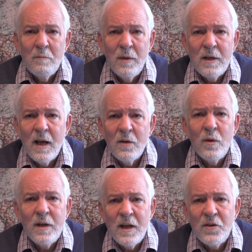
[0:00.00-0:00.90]
But yet
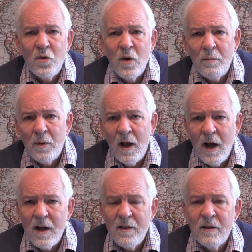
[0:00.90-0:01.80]
we need to
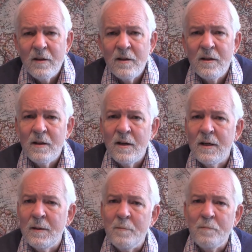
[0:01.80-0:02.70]
apply
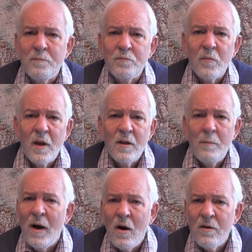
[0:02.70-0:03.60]
the
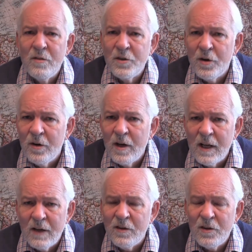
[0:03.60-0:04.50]
power of attorney
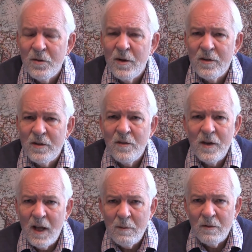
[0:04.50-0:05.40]
given to us in
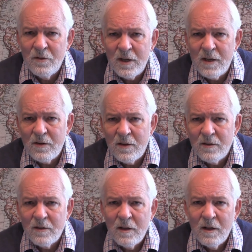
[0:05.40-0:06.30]
the name of
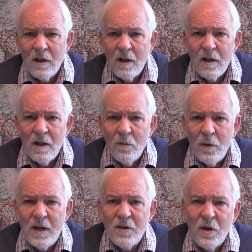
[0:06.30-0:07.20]
Jesus.
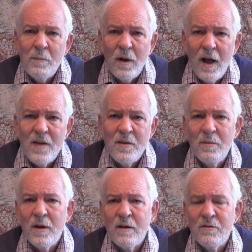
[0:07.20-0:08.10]
We need to apply the
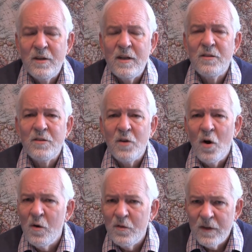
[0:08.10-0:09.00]
blood of Jesus
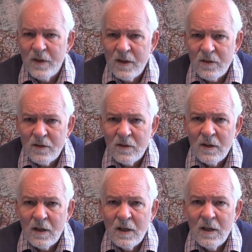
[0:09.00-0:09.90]
over this
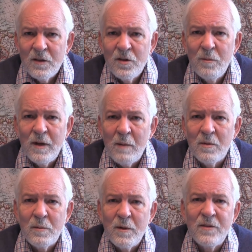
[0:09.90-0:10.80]
to be
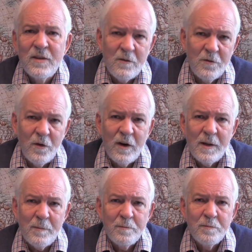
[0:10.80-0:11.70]
able to be set free.